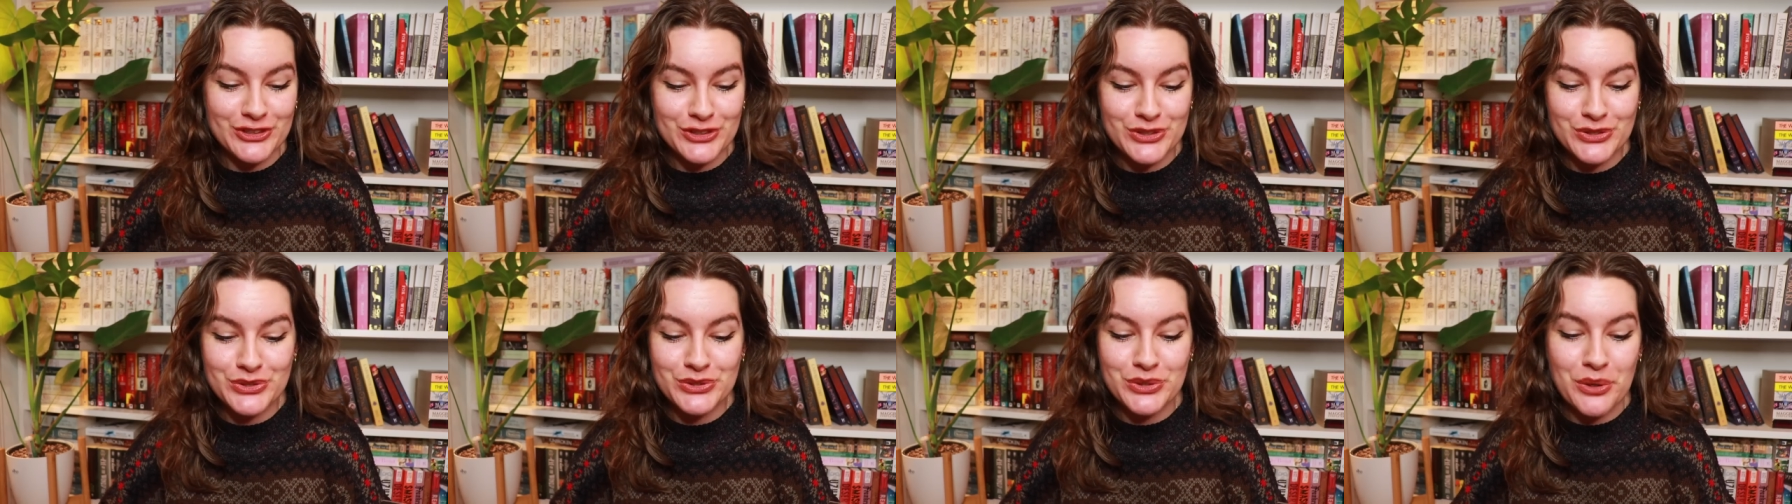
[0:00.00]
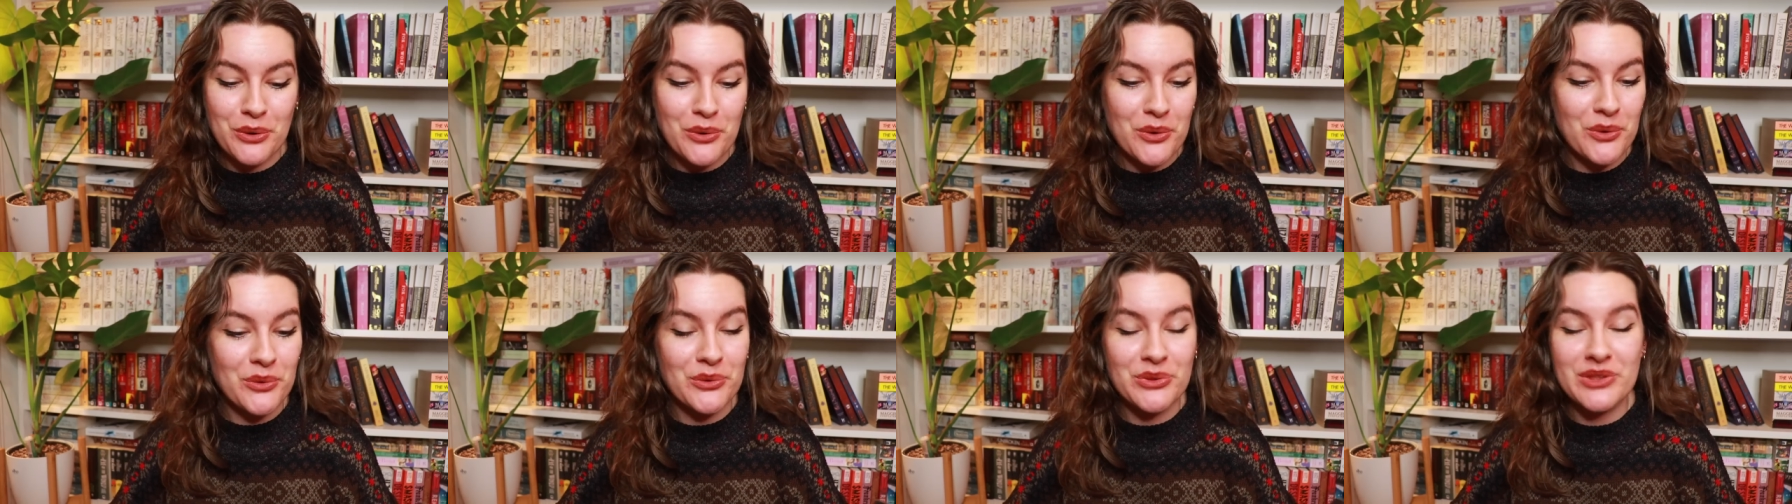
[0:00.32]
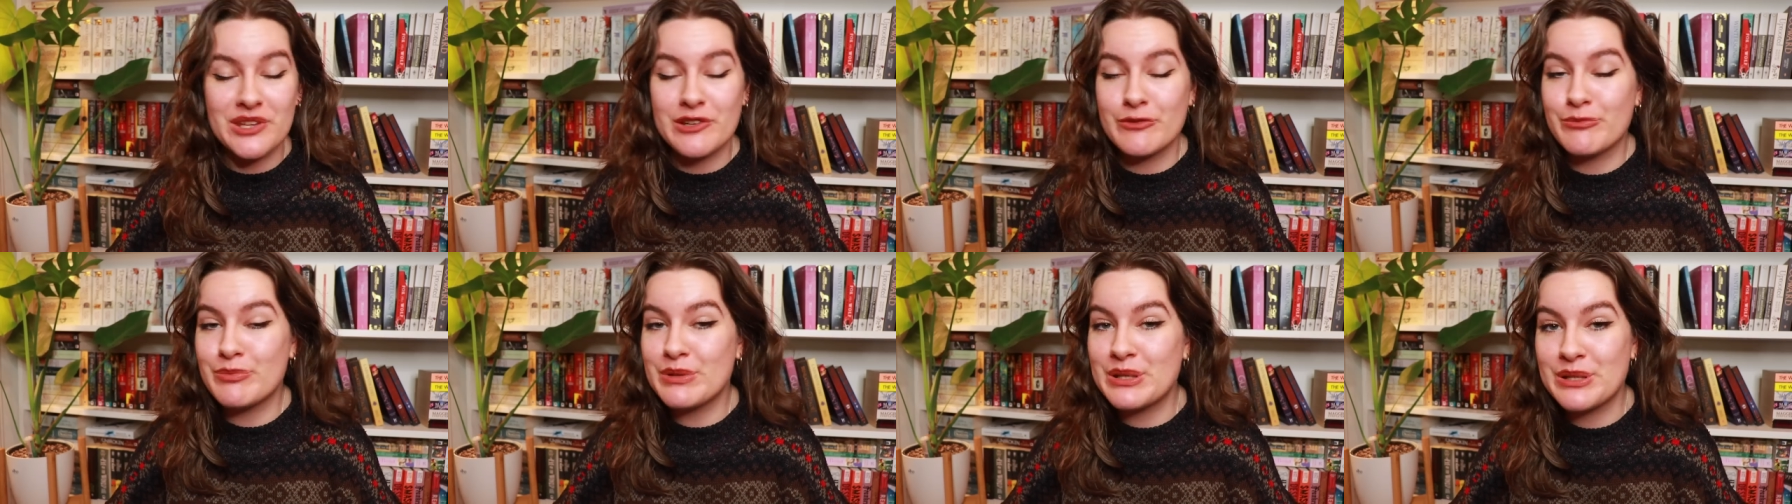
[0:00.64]
so
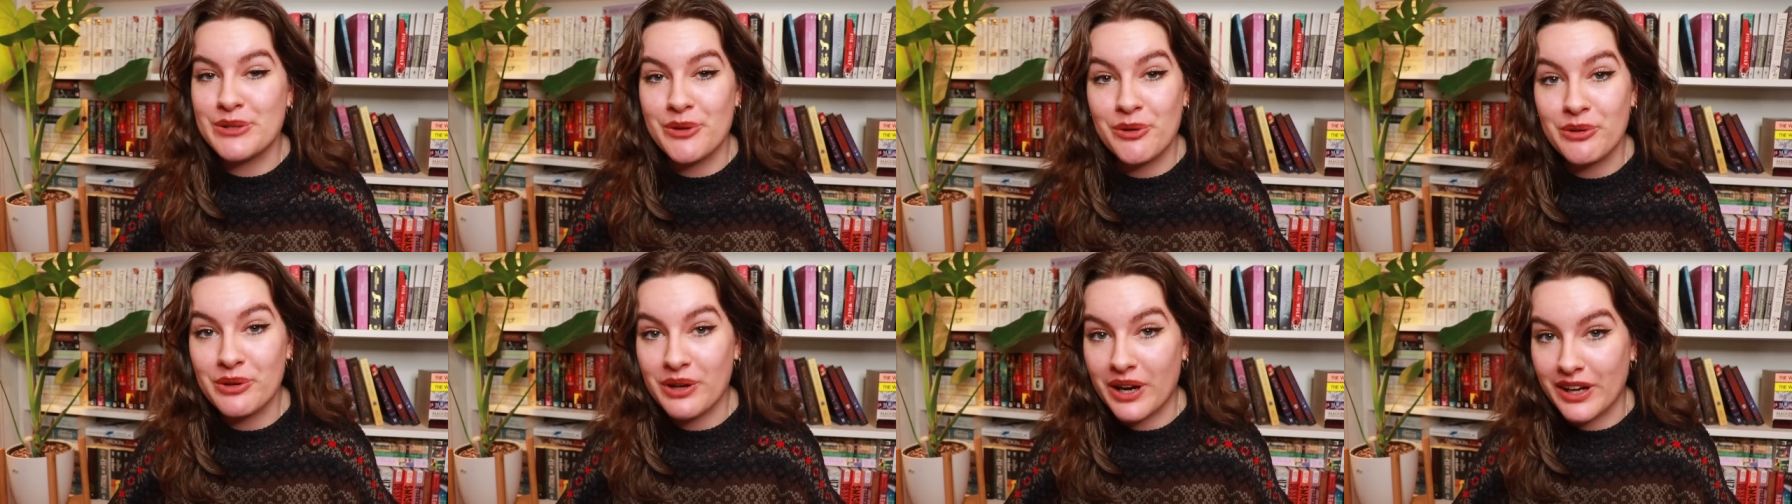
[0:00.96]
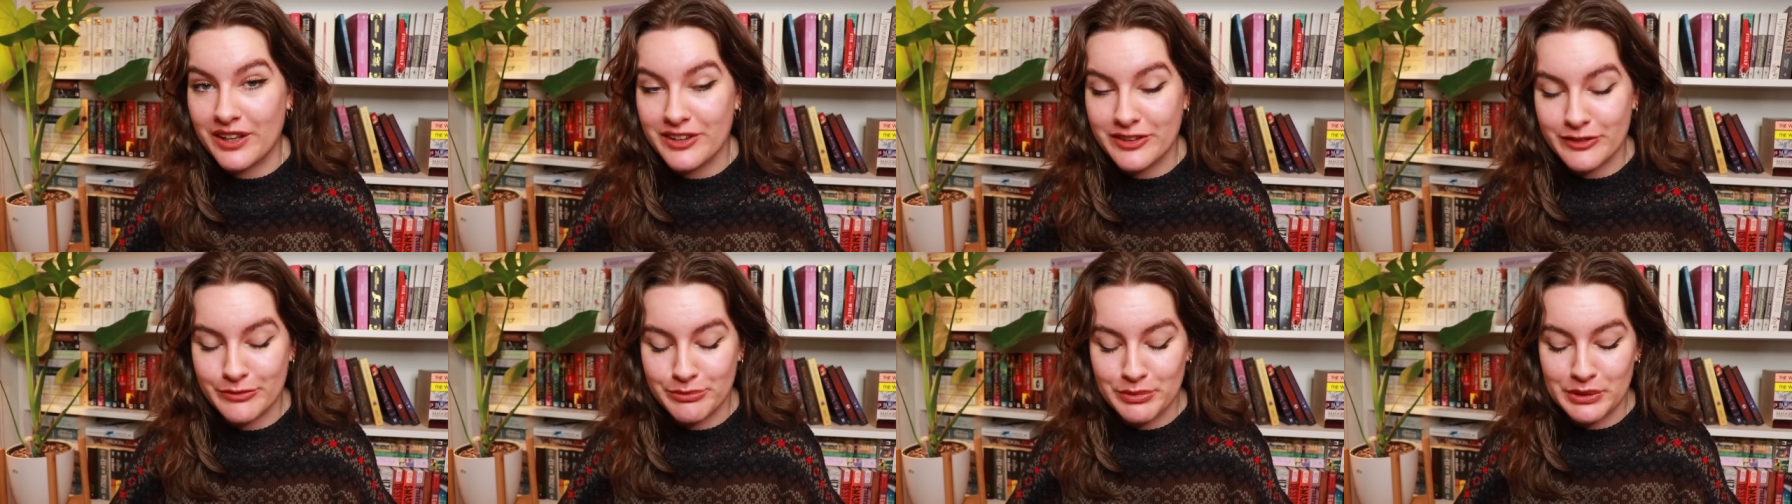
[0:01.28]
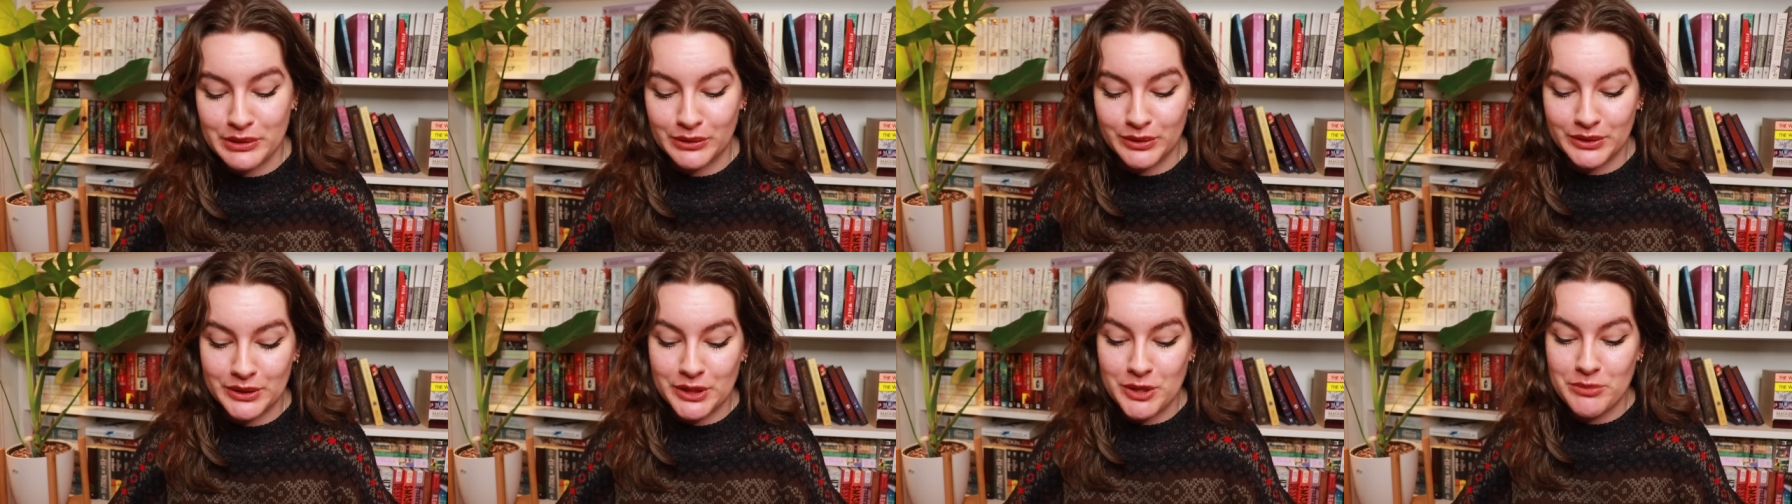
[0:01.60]
they've been all kinds of
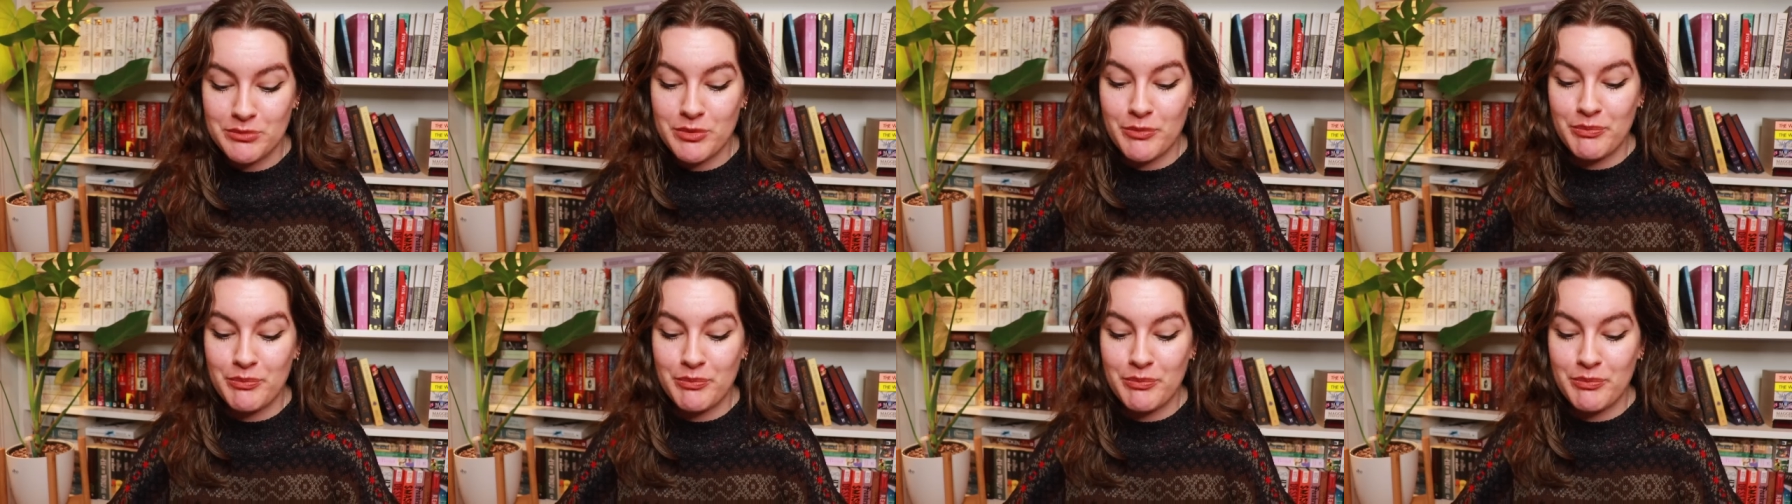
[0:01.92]
bundled up,